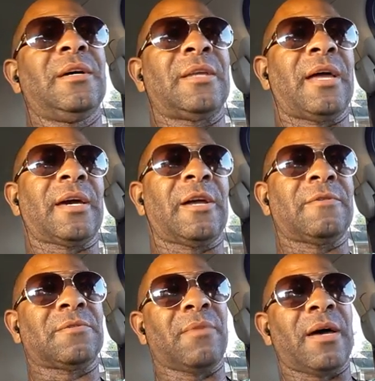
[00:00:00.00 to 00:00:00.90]
Now they
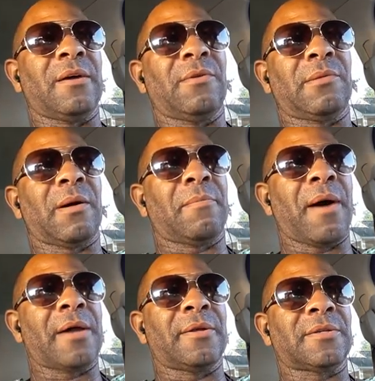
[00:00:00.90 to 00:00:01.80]
got somebody one of my
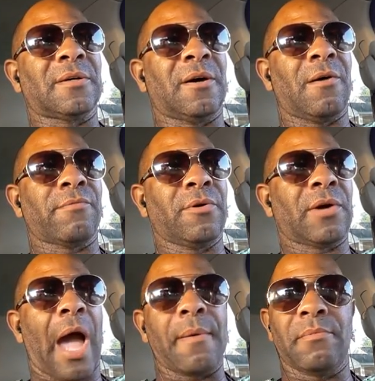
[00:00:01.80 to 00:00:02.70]
partners, um, real
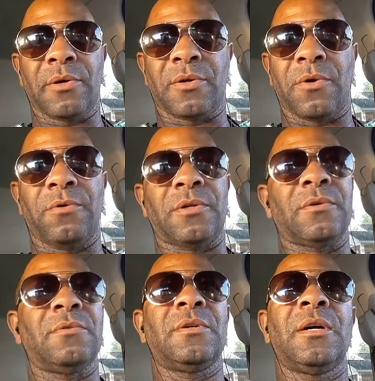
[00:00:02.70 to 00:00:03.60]
comic book nerd
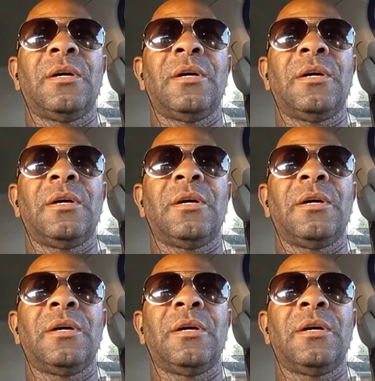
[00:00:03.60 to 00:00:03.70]
dude.